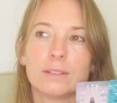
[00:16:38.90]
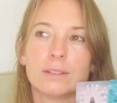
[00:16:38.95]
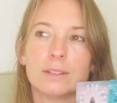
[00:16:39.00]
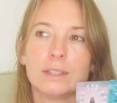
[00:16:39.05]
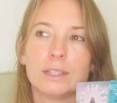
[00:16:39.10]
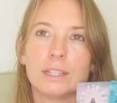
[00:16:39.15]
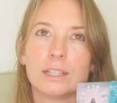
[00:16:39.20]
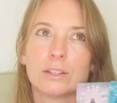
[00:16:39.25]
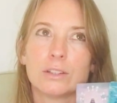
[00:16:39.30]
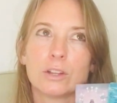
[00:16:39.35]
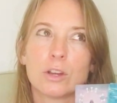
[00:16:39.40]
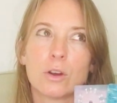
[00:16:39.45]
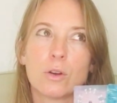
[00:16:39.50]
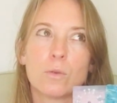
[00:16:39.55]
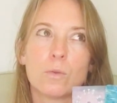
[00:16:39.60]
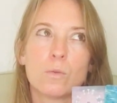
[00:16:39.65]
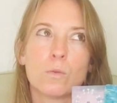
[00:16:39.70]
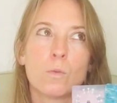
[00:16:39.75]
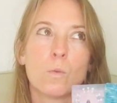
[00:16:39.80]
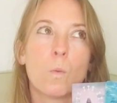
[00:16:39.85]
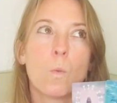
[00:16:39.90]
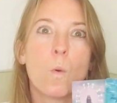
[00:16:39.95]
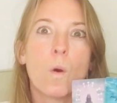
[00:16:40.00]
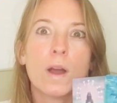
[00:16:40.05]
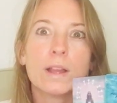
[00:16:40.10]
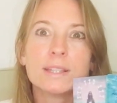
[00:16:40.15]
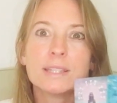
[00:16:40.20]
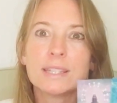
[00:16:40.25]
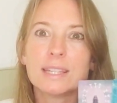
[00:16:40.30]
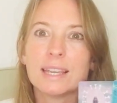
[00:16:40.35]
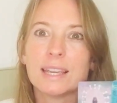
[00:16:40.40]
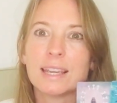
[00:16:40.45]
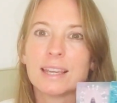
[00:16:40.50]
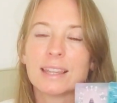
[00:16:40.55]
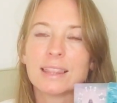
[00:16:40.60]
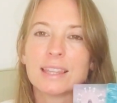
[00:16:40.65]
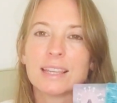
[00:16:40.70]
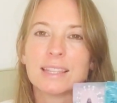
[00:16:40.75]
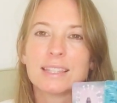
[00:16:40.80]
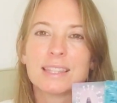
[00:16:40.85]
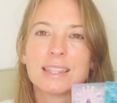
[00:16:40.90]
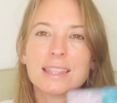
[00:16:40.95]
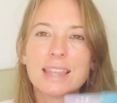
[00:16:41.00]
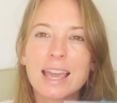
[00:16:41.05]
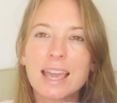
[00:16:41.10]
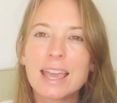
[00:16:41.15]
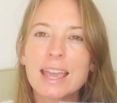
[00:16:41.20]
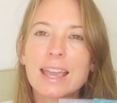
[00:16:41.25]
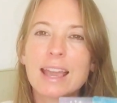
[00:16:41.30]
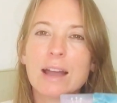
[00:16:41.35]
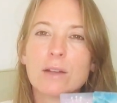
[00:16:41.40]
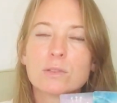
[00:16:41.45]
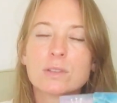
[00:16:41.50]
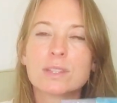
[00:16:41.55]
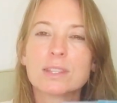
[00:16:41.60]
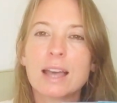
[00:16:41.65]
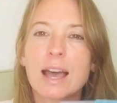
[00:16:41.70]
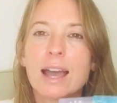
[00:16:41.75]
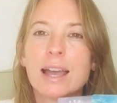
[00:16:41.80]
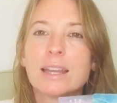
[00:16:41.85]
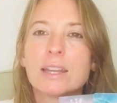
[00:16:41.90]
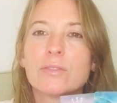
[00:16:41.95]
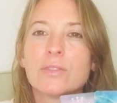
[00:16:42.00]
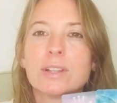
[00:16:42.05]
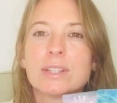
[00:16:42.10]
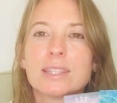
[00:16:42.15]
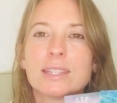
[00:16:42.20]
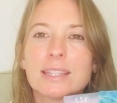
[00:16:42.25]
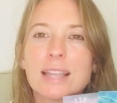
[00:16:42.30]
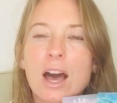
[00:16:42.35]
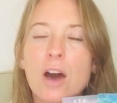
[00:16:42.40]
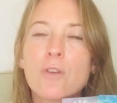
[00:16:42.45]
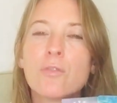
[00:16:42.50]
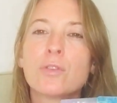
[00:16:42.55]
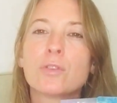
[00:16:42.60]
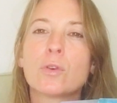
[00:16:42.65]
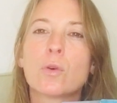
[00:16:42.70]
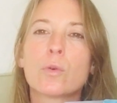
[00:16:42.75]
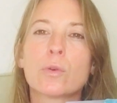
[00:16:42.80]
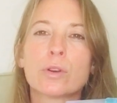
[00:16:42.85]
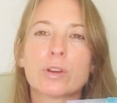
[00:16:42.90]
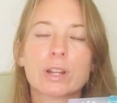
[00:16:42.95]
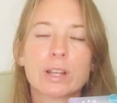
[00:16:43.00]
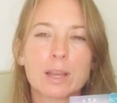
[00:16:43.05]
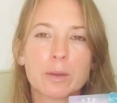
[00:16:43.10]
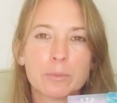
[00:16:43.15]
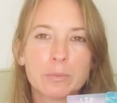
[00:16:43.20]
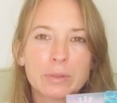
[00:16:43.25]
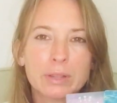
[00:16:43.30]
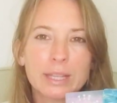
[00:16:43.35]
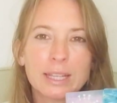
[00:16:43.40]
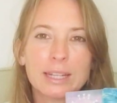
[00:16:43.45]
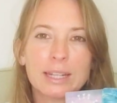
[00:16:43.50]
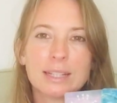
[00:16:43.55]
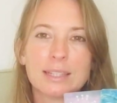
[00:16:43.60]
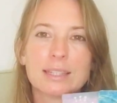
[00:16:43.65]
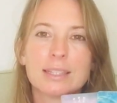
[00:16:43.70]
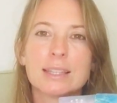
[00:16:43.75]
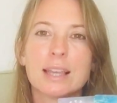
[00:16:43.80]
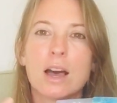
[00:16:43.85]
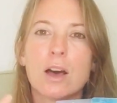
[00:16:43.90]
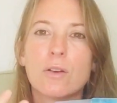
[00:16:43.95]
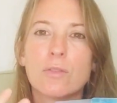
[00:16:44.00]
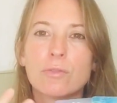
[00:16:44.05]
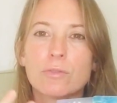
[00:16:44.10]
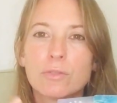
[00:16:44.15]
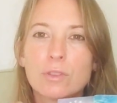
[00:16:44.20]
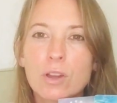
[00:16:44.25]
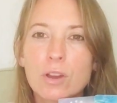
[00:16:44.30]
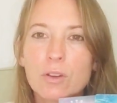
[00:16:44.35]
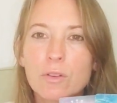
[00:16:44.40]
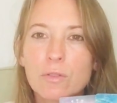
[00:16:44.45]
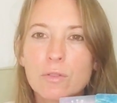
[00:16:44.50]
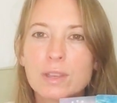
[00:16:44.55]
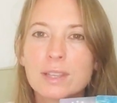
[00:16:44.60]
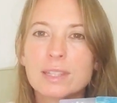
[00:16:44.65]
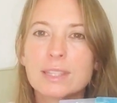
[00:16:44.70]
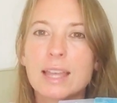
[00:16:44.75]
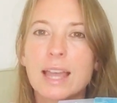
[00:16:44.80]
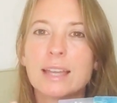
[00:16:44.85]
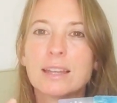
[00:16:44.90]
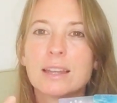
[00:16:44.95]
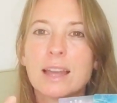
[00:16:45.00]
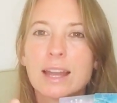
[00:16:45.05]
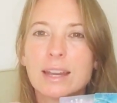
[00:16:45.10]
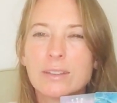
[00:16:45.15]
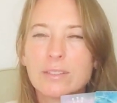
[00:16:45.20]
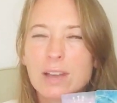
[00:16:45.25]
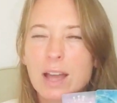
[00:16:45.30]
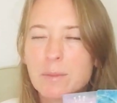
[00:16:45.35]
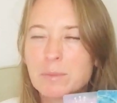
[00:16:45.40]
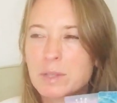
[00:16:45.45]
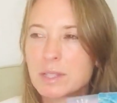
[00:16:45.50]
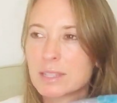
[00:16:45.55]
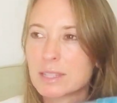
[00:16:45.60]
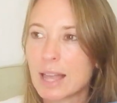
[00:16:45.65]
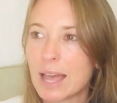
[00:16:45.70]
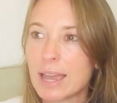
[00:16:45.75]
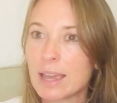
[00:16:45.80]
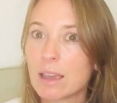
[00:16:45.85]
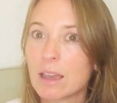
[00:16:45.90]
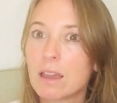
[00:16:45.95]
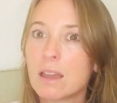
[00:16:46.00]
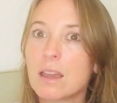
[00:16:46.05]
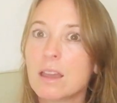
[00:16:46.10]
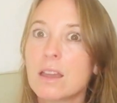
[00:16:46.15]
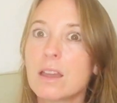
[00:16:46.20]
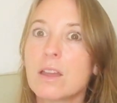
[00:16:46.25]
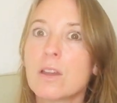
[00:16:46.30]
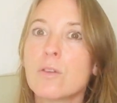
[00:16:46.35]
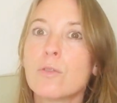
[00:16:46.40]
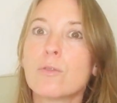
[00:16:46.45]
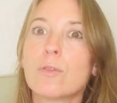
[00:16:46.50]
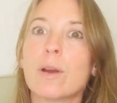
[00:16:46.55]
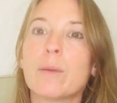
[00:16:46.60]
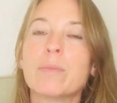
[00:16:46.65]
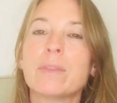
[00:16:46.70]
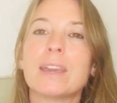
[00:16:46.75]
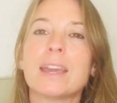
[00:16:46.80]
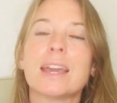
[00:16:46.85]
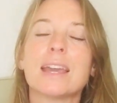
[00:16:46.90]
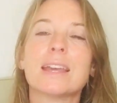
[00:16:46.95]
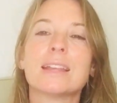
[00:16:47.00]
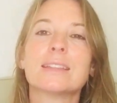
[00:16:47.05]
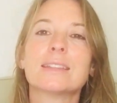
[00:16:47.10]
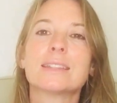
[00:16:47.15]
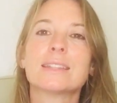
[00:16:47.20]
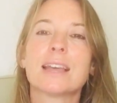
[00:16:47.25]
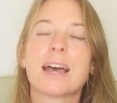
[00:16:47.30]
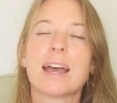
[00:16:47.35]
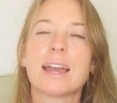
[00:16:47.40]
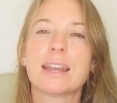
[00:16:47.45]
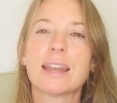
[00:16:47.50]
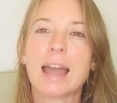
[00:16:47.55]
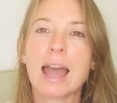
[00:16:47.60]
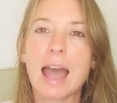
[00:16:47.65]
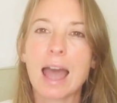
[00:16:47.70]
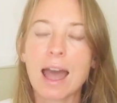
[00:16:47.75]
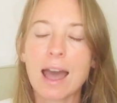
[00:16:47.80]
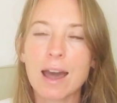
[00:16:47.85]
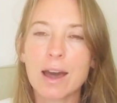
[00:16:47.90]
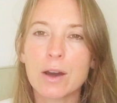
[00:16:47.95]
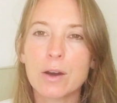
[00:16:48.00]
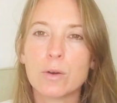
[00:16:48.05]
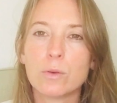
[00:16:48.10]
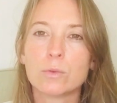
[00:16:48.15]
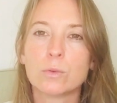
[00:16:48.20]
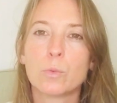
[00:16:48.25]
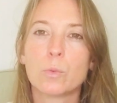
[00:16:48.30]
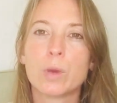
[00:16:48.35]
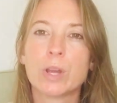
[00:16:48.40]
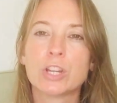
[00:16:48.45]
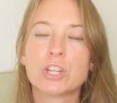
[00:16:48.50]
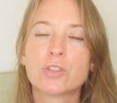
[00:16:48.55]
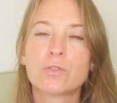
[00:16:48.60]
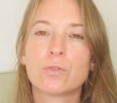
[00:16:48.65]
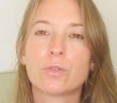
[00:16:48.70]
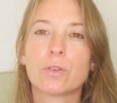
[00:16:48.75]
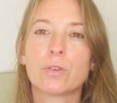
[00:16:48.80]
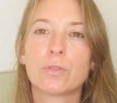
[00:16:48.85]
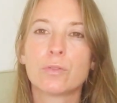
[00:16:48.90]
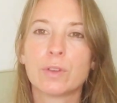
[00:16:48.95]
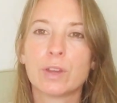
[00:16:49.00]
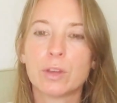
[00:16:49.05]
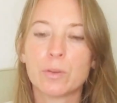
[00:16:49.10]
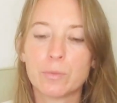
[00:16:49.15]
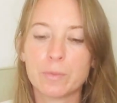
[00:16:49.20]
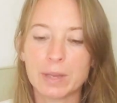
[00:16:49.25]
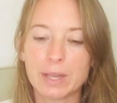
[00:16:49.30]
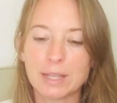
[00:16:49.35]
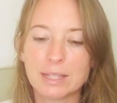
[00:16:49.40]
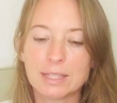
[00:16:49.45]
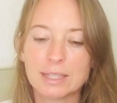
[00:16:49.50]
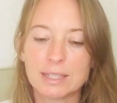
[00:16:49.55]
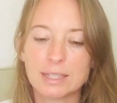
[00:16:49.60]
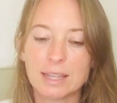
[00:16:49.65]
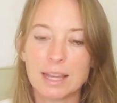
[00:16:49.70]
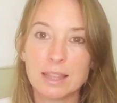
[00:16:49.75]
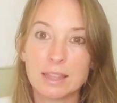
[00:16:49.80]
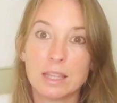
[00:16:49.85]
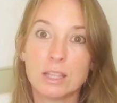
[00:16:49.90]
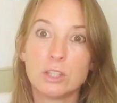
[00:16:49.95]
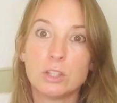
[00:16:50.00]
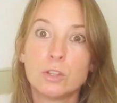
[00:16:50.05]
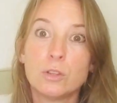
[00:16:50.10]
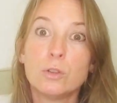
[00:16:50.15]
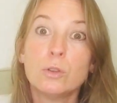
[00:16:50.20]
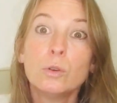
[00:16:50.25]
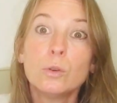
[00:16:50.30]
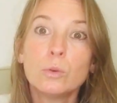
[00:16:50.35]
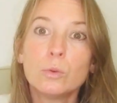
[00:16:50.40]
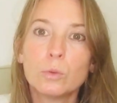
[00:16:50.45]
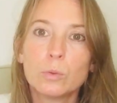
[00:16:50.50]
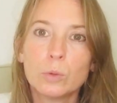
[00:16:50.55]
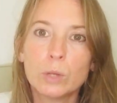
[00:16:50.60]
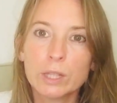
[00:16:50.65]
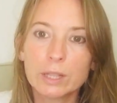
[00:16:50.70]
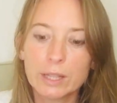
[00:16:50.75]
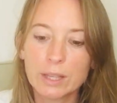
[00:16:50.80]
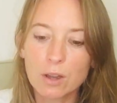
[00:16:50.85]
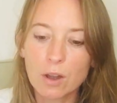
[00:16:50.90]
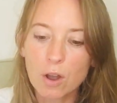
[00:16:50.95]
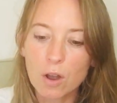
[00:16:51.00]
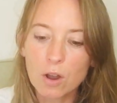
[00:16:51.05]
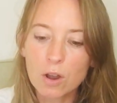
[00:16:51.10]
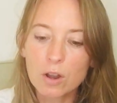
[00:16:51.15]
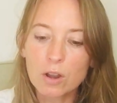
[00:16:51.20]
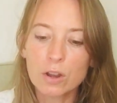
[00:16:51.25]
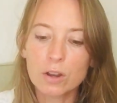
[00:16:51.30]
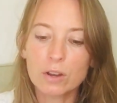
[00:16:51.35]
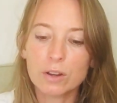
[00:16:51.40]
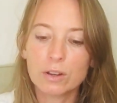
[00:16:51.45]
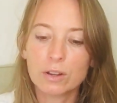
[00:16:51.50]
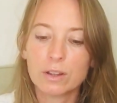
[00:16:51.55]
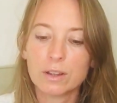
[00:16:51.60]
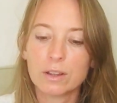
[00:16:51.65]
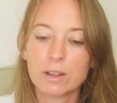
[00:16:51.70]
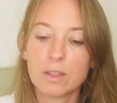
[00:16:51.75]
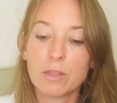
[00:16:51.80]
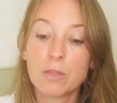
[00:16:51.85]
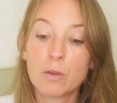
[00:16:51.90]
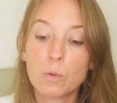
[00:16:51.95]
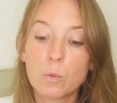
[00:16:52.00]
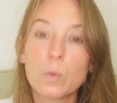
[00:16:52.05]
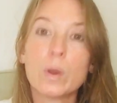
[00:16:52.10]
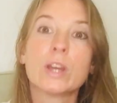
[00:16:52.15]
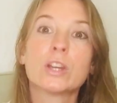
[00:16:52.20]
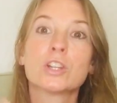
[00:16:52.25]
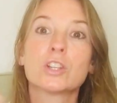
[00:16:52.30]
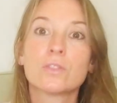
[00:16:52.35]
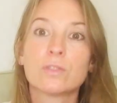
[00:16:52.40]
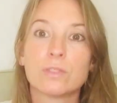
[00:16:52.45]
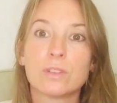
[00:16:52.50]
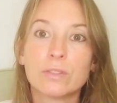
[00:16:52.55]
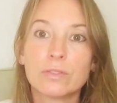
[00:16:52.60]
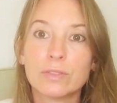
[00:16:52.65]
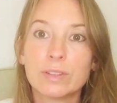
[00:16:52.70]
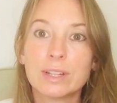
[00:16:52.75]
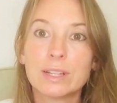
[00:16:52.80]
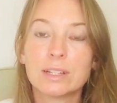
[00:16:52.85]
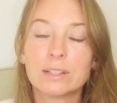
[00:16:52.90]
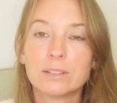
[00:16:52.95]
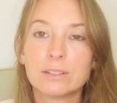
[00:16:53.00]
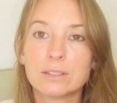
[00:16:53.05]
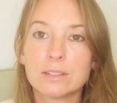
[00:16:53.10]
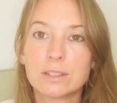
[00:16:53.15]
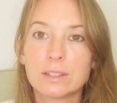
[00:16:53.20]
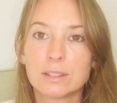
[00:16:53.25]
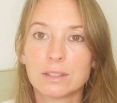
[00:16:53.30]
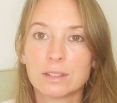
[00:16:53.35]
you know, wanting this thing outside of itself in order to complete itself. No, this like Nine of Cups is like from the inside out wish fulfillment, and that you really are the wish fulfilled.